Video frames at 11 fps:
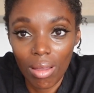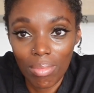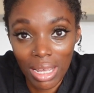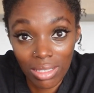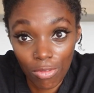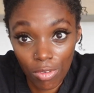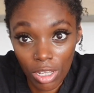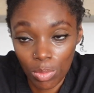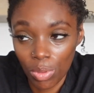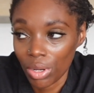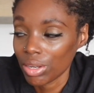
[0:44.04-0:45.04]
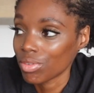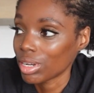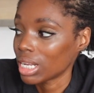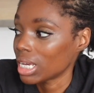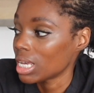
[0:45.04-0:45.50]
That's the first point
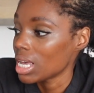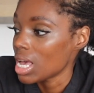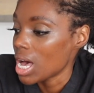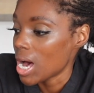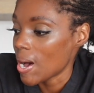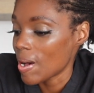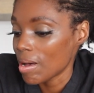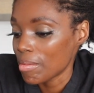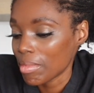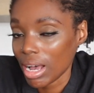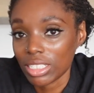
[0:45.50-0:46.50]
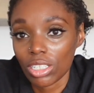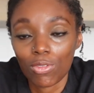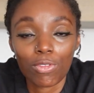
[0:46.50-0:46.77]
really. I just